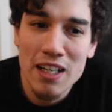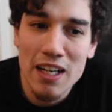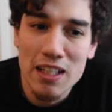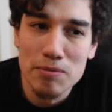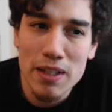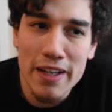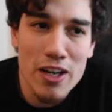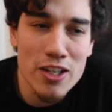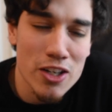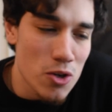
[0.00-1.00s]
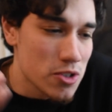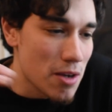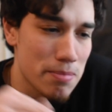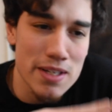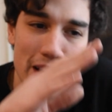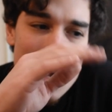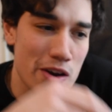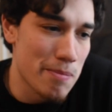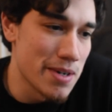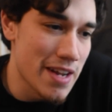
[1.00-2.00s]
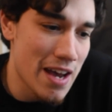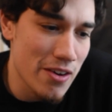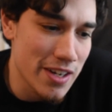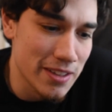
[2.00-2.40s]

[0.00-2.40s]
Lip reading: It goes up and down, up and down.